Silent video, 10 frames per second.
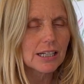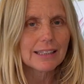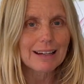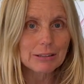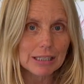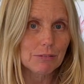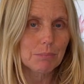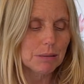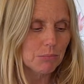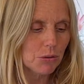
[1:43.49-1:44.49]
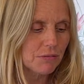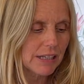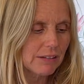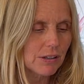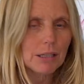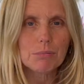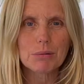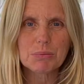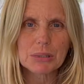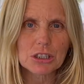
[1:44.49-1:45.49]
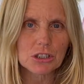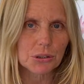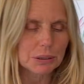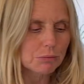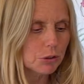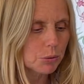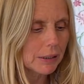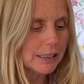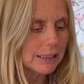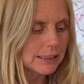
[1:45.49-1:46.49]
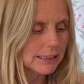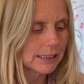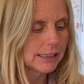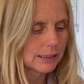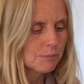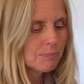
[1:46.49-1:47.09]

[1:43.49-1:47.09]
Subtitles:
That would give a bit more flavour, but we're just going for quickness here.